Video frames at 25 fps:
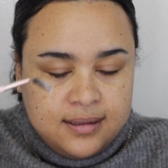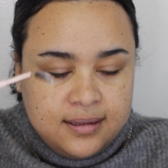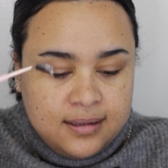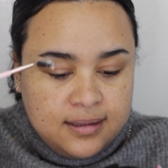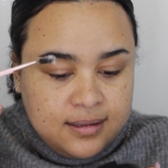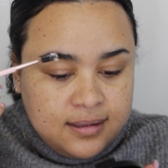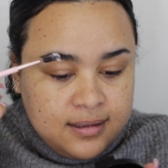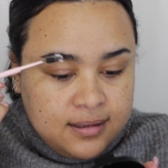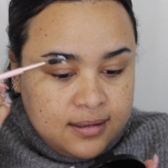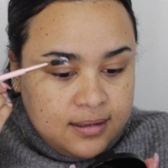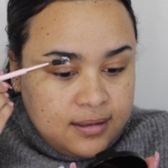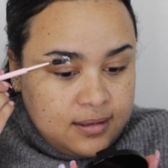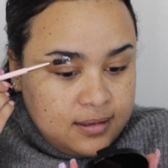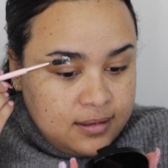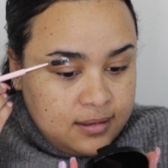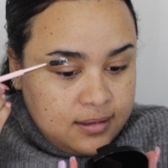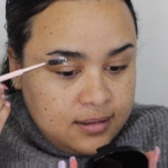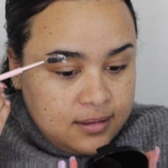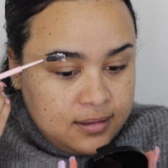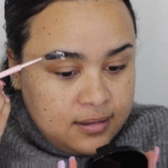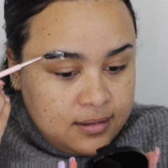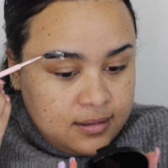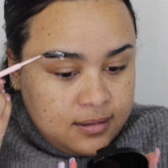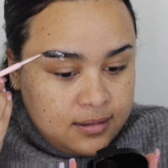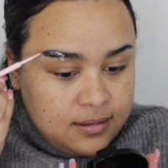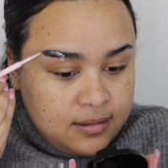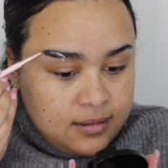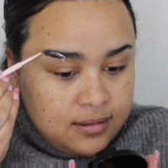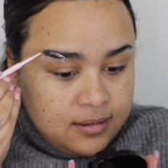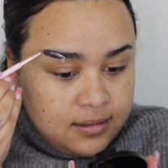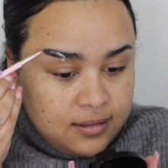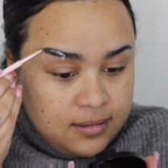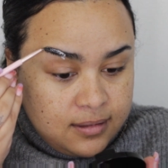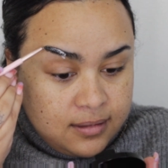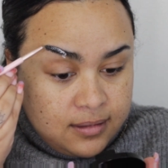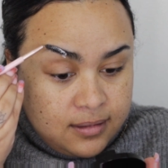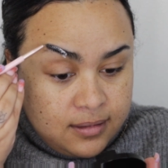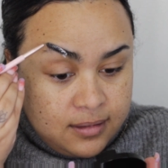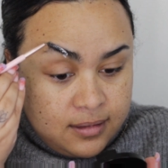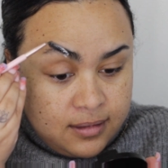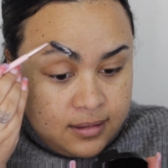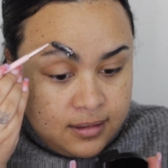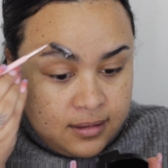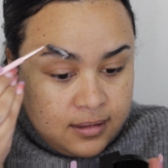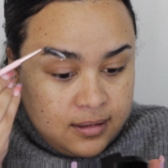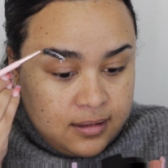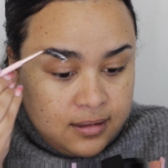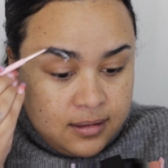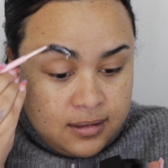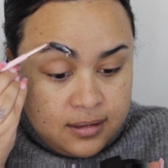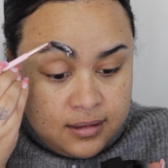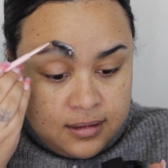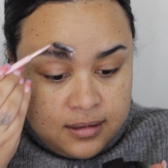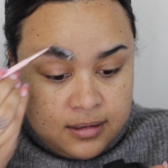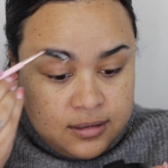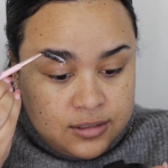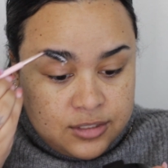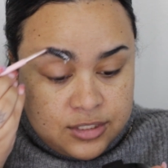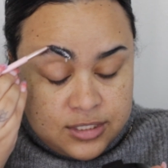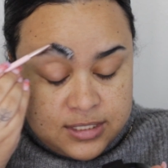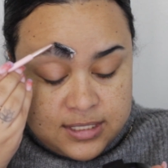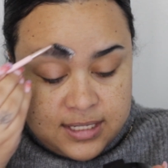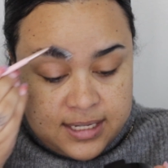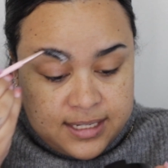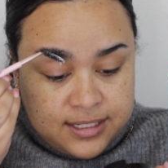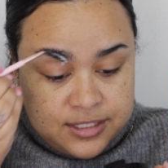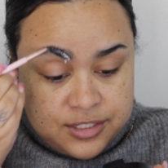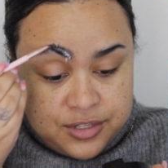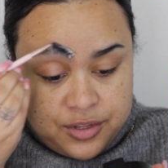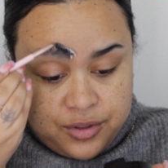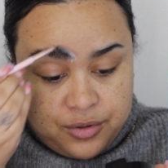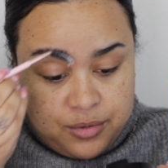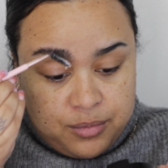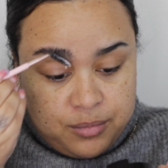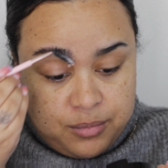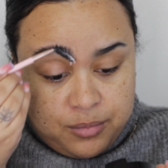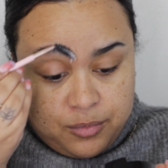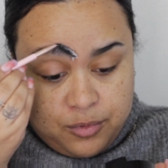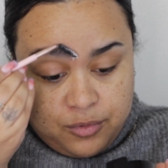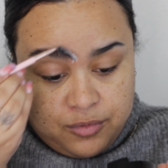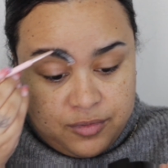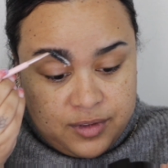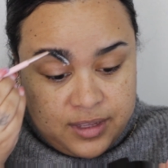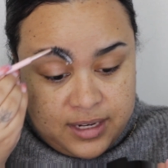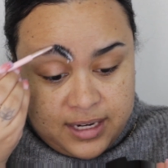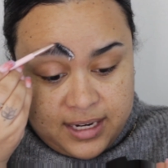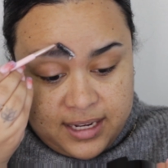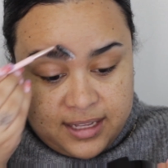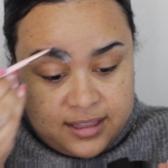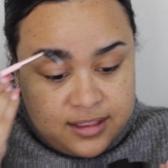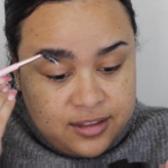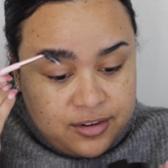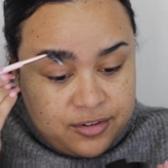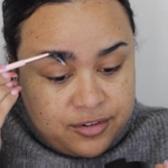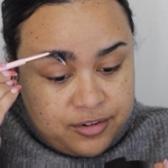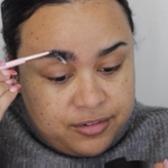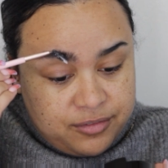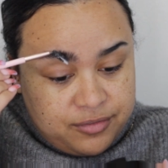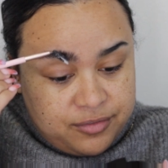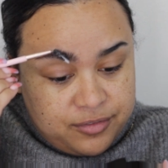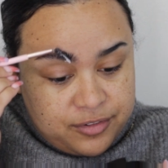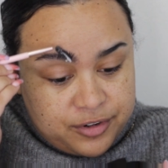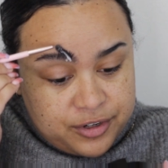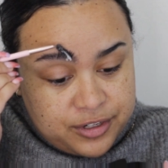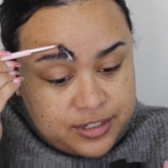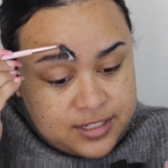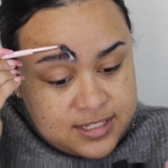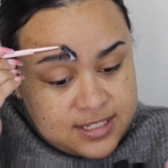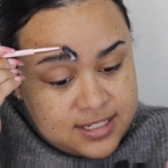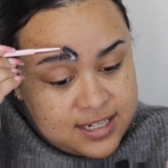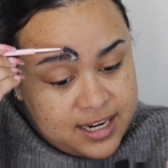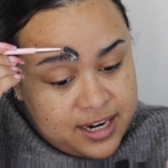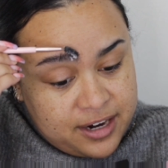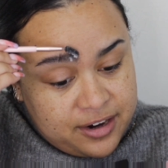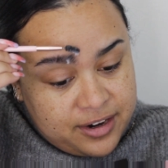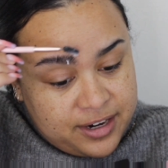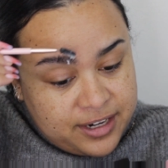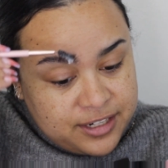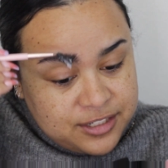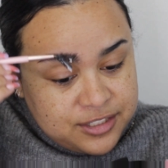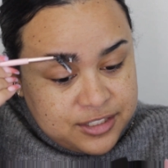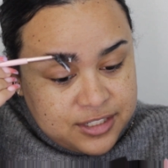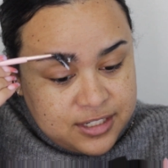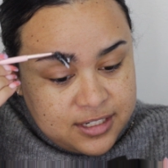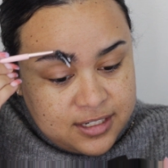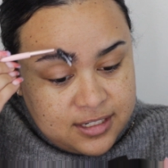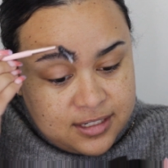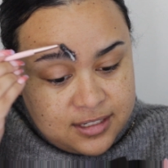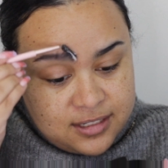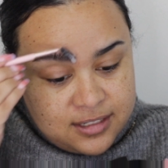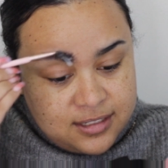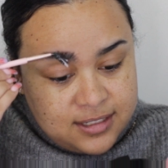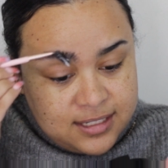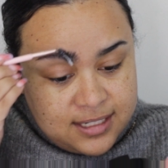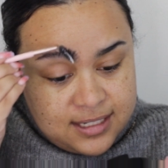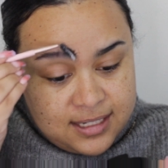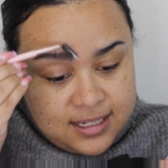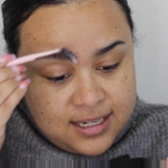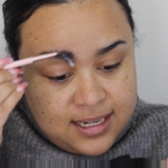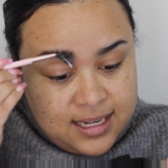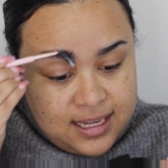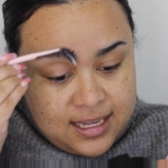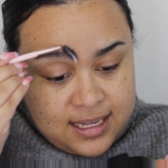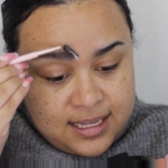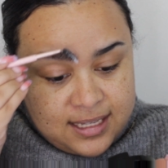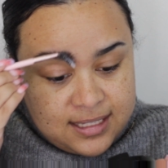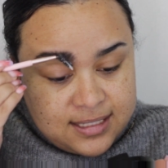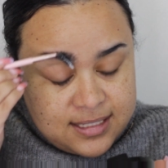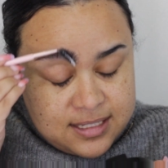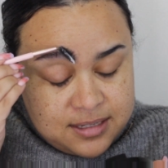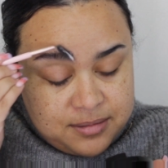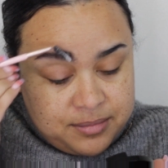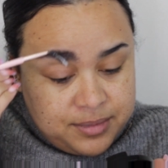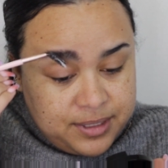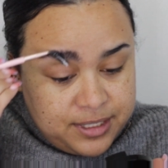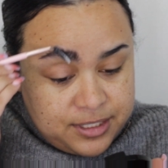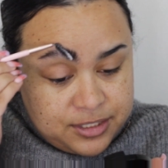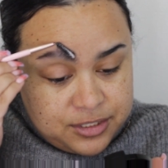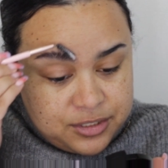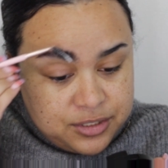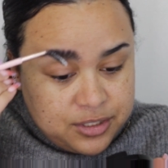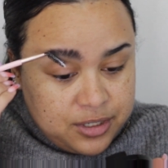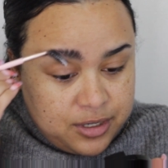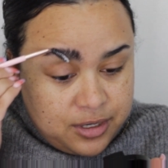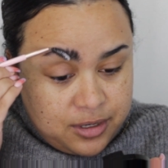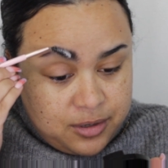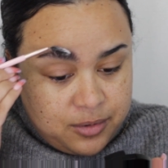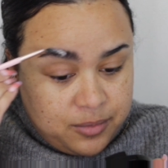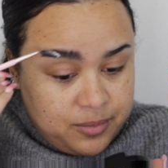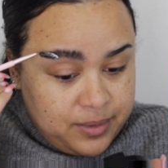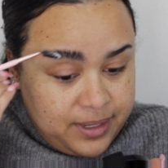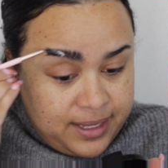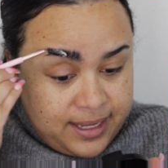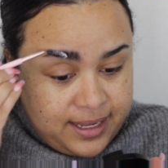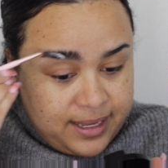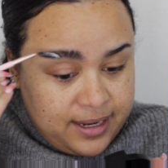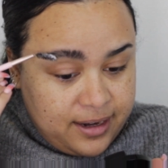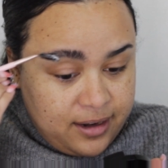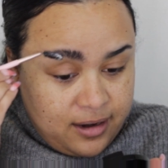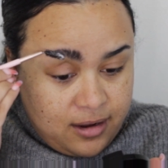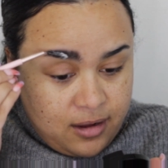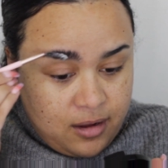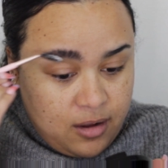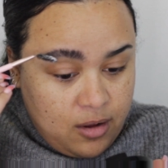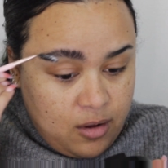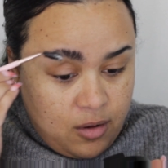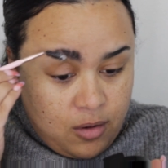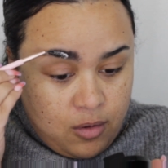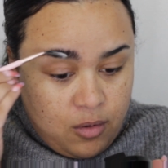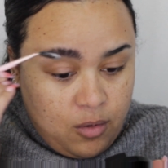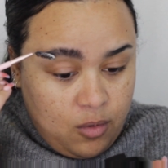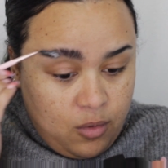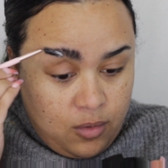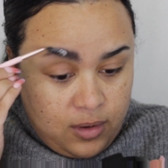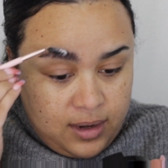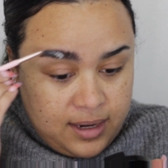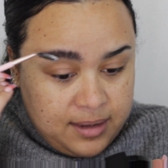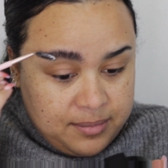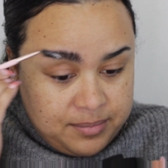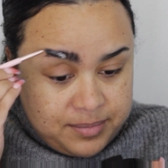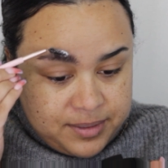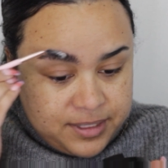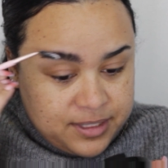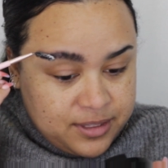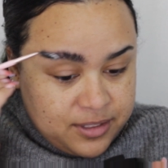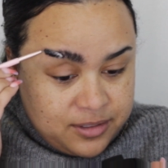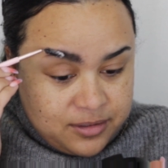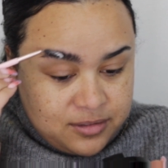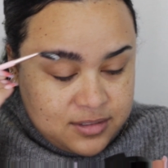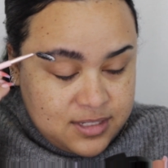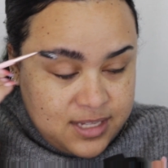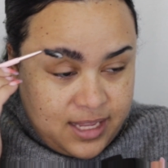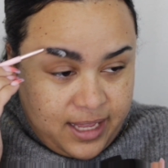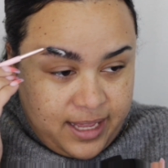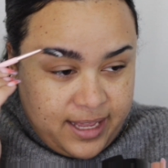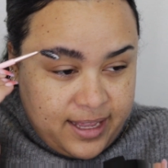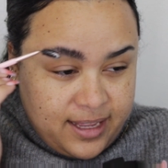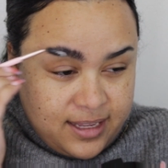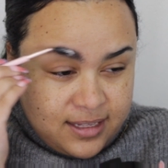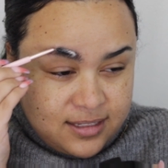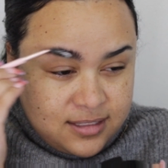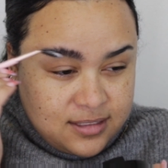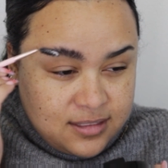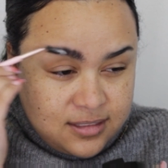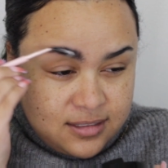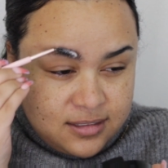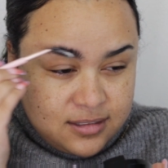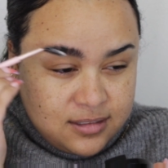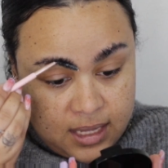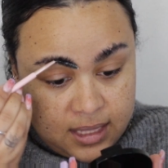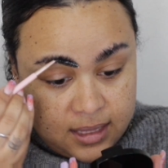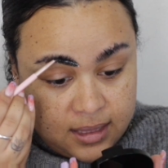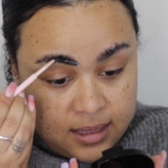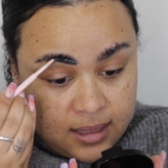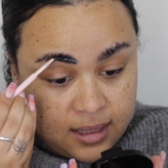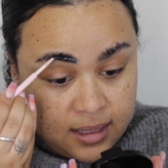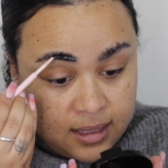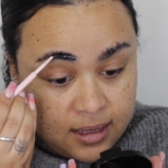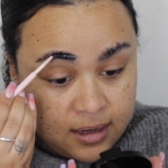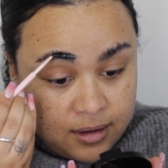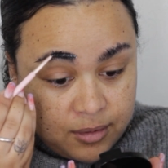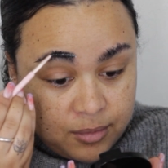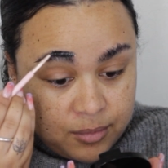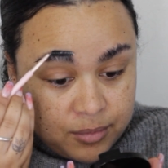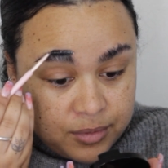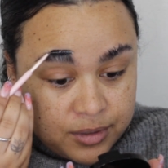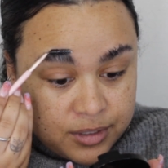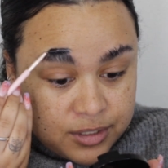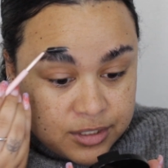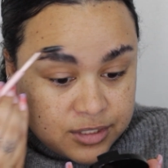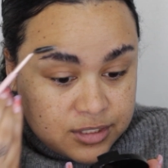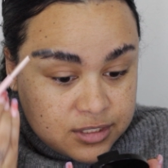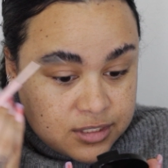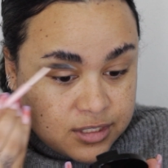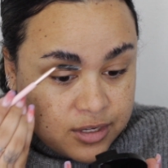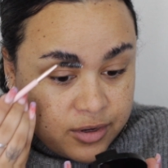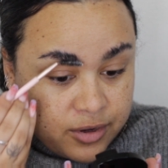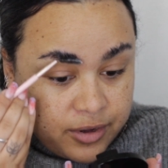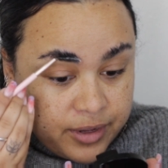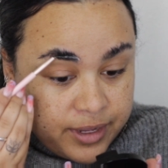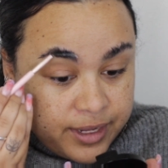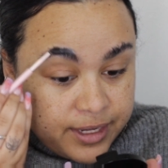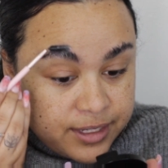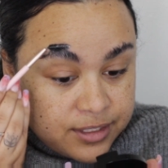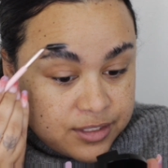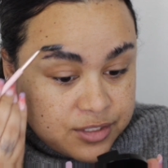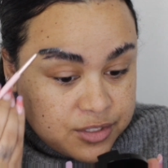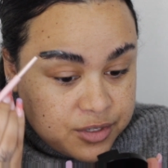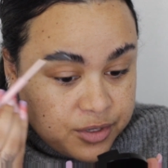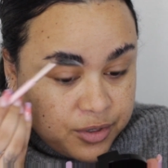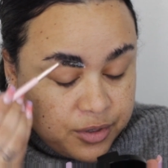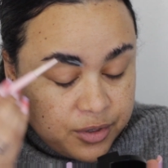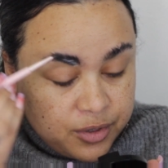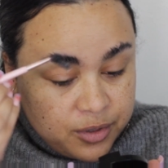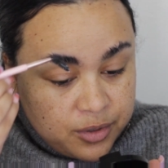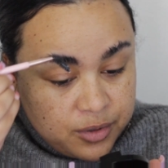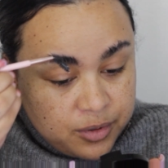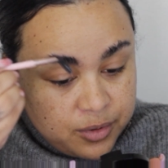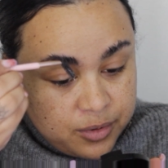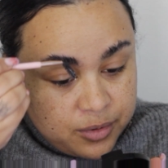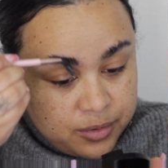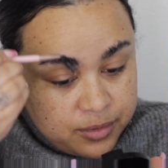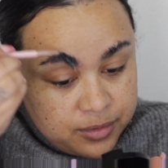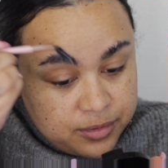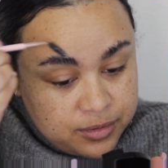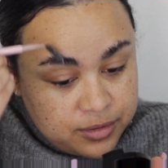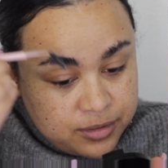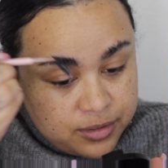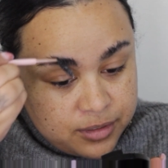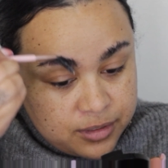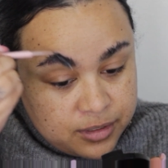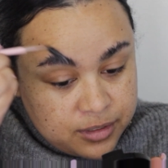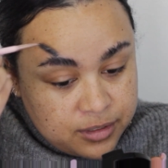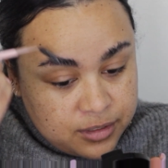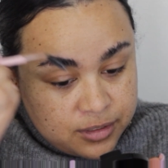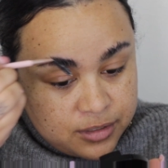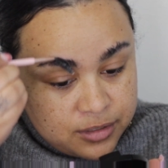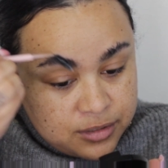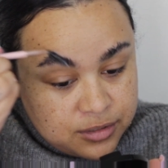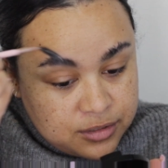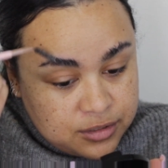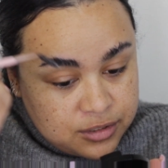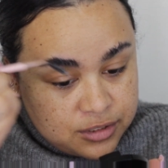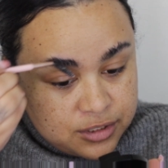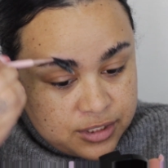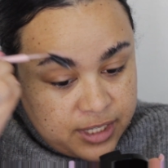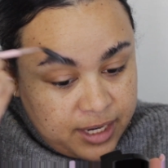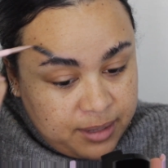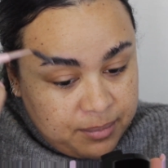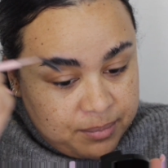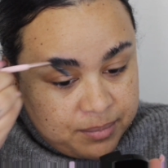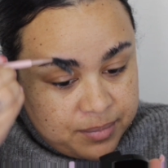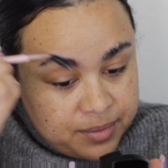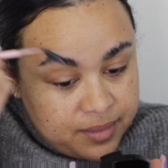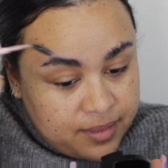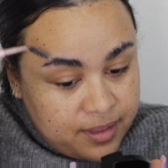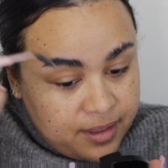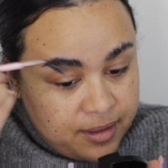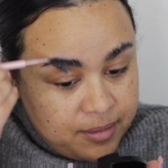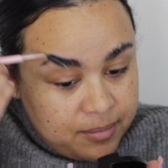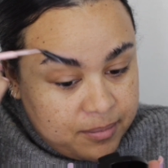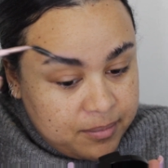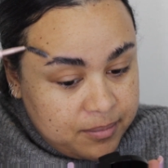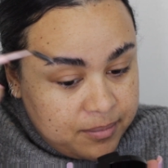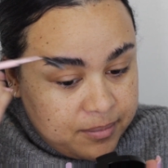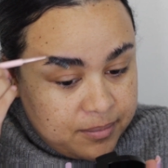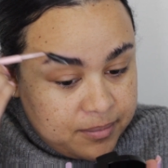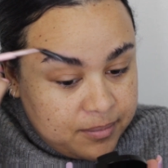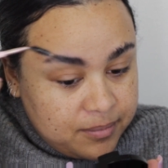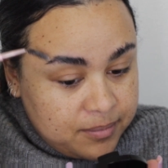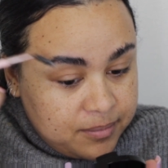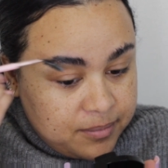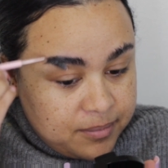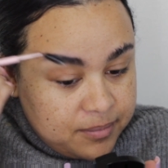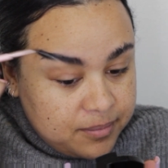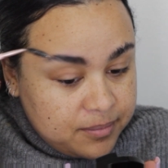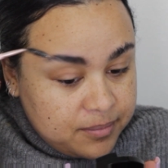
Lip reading: and this is just going to act as the base for my brows. Just like to move it in the reverse direction to make sure we get all up in those hairs, and then we're just going to shape them.